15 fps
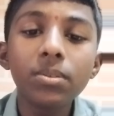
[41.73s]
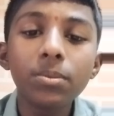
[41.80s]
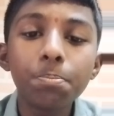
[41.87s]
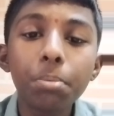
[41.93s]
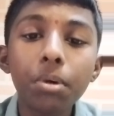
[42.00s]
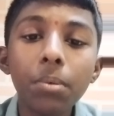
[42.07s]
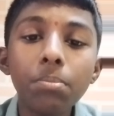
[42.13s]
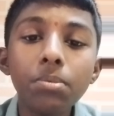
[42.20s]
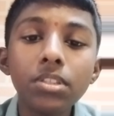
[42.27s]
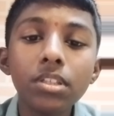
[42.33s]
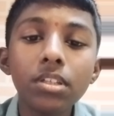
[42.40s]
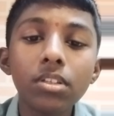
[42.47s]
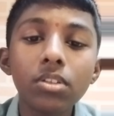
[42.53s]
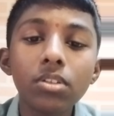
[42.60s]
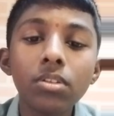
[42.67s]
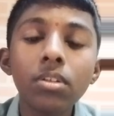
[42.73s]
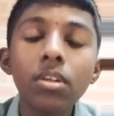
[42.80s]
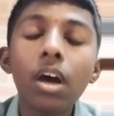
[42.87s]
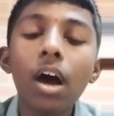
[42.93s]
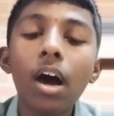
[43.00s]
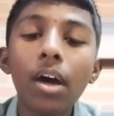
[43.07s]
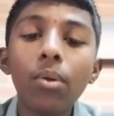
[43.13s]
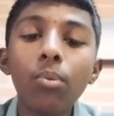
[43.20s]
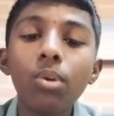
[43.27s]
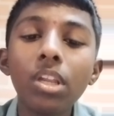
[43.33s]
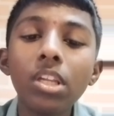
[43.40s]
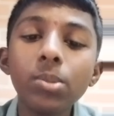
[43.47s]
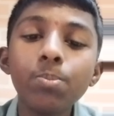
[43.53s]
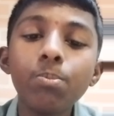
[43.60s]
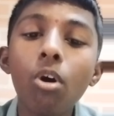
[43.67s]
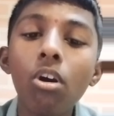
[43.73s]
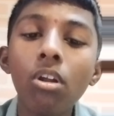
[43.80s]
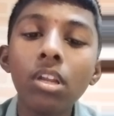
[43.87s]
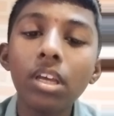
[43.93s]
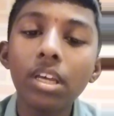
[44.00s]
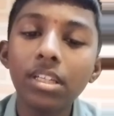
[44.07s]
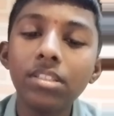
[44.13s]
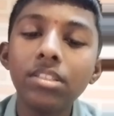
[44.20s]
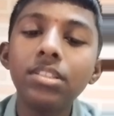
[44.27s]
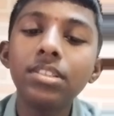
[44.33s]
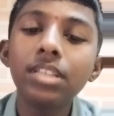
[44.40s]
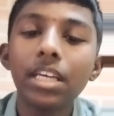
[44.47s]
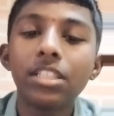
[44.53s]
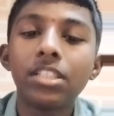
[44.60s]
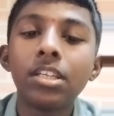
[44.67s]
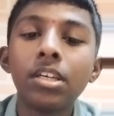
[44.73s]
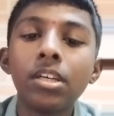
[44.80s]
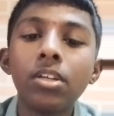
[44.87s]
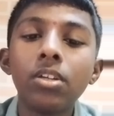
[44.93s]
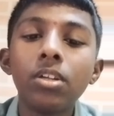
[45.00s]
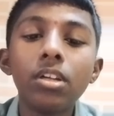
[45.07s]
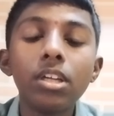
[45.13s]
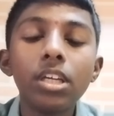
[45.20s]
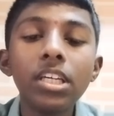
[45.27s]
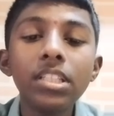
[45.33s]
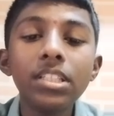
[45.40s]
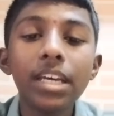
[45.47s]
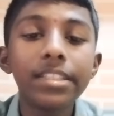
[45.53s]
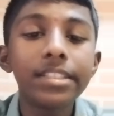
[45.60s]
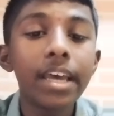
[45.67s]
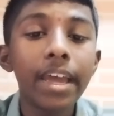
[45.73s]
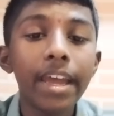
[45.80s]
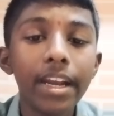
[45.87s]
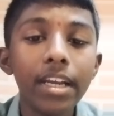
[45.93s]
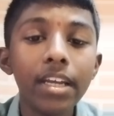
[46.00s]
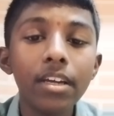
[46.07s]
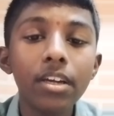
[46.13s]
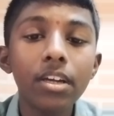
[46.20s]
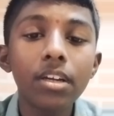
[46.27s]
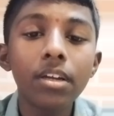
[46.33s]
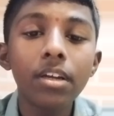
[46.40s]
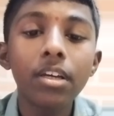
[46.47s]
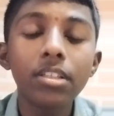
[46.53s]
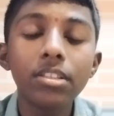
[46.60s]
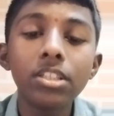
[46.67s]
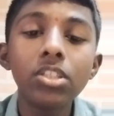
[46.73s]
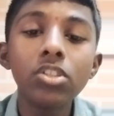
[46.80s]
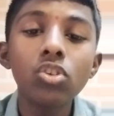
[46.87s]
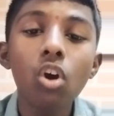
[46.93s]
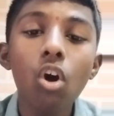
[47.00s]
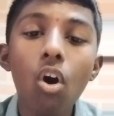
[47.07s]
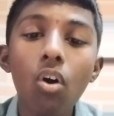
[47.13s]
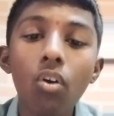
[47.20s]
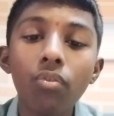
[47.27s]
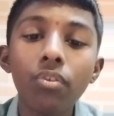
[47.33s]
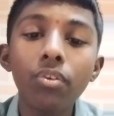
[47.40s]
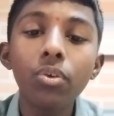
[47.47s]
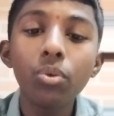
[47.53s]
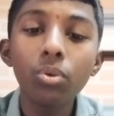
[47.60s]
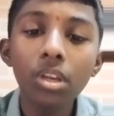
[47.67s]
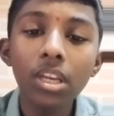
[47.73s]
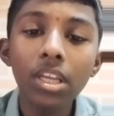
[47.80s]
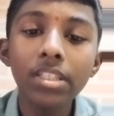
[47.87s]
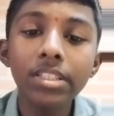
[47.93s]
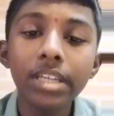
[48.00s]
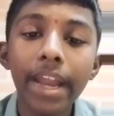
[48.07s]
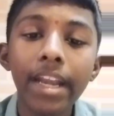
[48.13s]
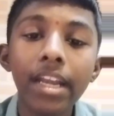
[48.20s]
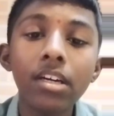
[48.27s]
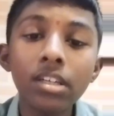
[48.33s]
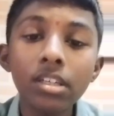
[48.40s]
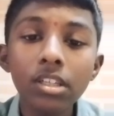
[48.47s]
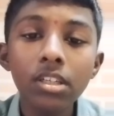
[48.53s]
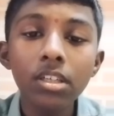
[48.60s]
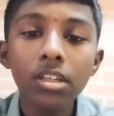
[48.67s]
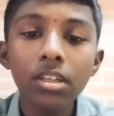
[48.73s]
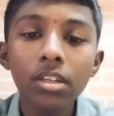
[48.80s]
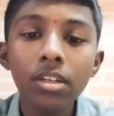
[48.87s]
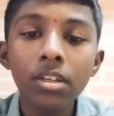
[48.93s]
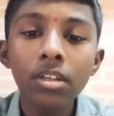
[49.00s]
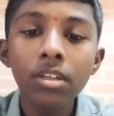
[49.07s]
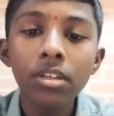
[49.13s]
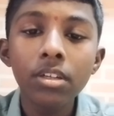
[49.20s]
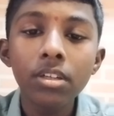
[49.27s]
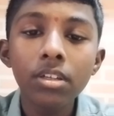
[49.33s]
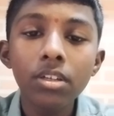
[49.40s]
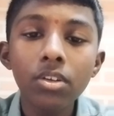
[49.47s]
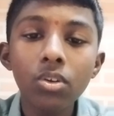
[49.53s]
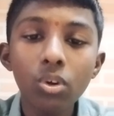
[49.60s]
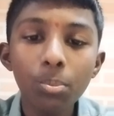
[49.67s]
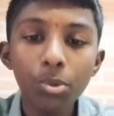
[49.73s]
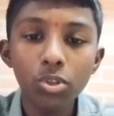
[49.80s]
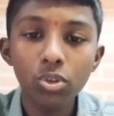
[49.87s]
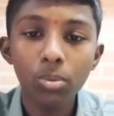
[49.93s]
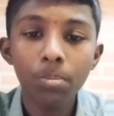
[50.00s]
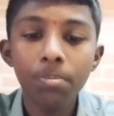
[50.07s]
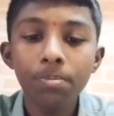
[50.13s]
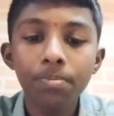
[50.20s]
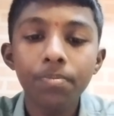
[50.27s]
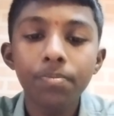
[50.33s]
Sperms are very small in size. Each has a head, consists of nucleus and a chromosome.